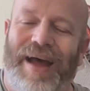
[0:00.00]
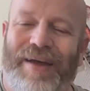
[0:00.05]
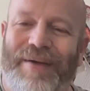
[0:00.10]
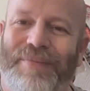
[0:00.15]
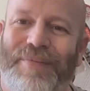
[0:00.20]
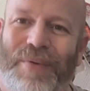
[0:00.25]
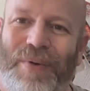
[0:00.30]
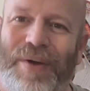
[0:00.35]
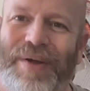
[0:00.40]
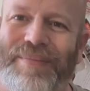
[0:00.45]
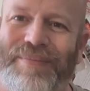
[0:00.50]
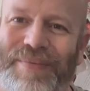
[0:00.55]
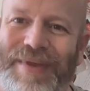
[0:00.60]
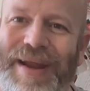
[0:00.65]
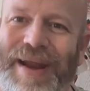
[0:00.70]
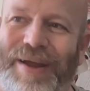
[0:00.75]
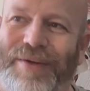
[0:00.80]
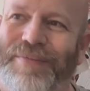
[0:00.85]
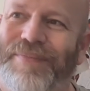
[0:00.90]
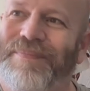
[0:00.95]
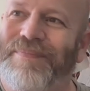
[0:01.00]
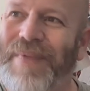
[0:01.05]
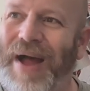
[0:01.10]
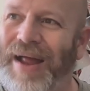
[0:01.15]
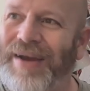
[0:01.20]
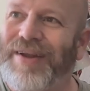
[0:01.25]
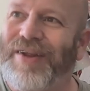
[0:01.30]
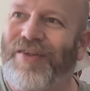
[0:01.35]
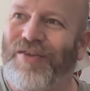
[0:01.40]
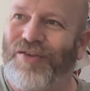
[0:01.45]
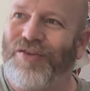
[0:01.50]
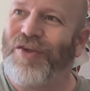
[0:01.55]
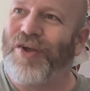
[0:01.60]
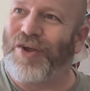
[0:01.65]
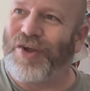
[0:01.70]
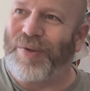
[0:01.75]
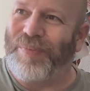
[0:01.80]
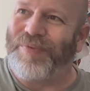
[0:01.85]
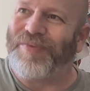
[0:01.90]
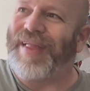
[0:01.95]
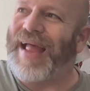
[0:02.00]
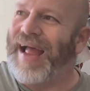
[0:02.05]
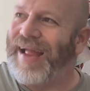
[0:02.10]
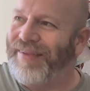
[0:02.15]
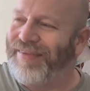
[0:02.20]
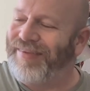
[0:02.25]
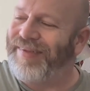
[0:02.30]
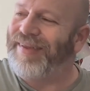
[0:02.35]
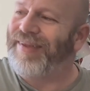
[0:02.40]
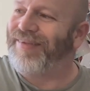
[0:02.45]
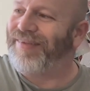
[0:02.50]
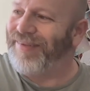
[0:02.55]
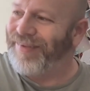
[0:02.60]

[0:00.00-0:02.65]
thought, you know, under the circumstances